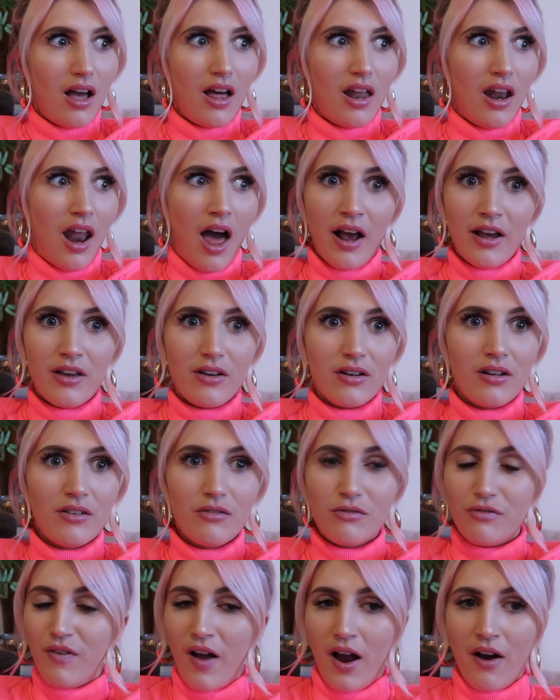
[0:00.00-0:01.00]
Like,
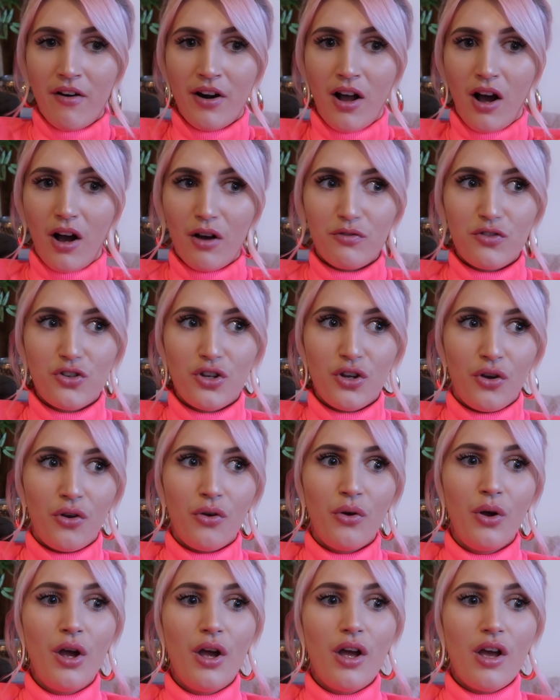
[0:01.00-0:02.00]
fair enough
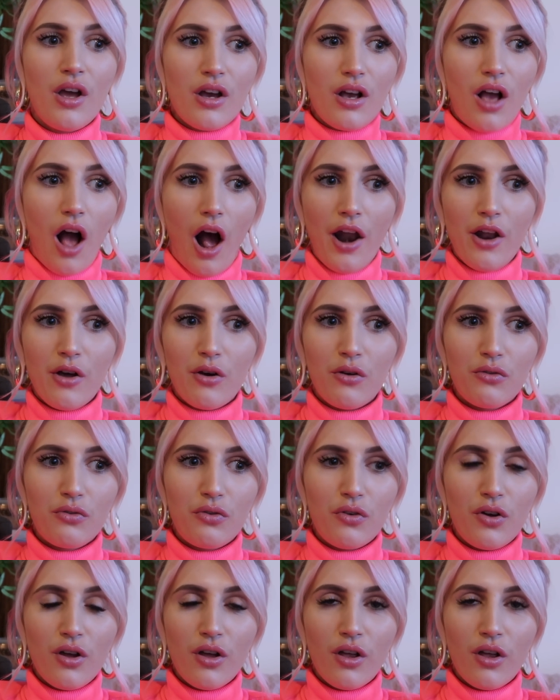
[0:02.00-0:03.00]
to kind of